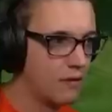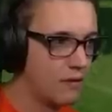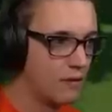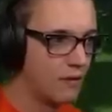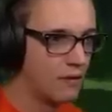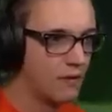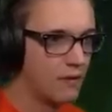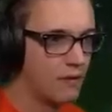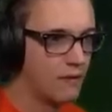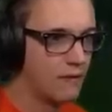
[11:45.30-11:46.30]

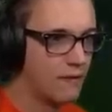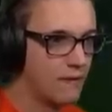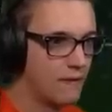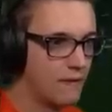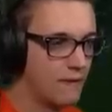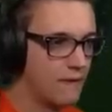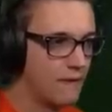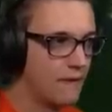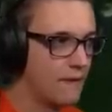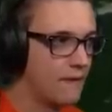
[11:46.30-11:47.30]

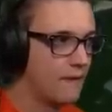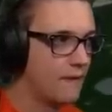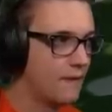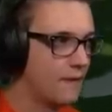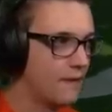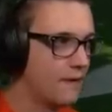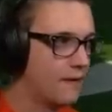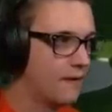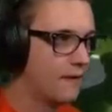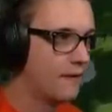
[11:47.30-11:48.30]

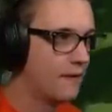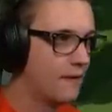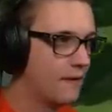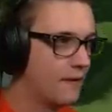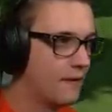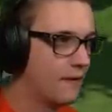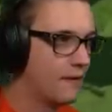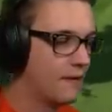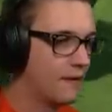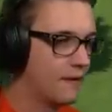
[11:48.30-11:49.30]

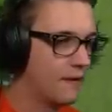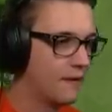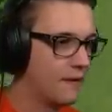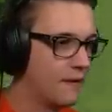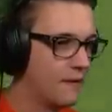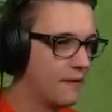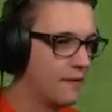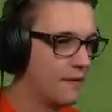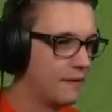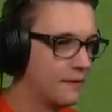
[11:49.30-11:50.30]

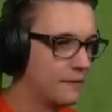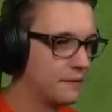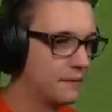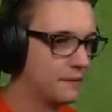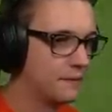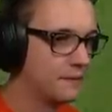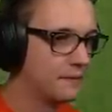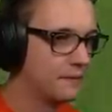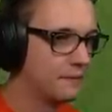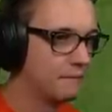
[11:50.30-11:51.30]

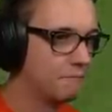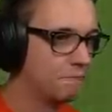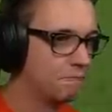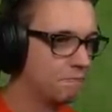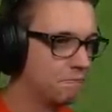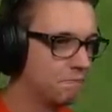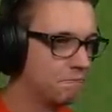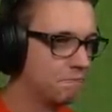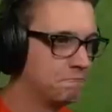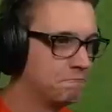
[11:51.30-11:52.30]

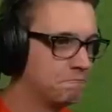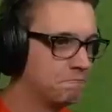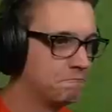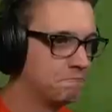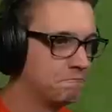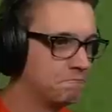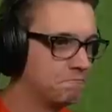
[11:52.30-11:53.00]
No one is speaking in this clip.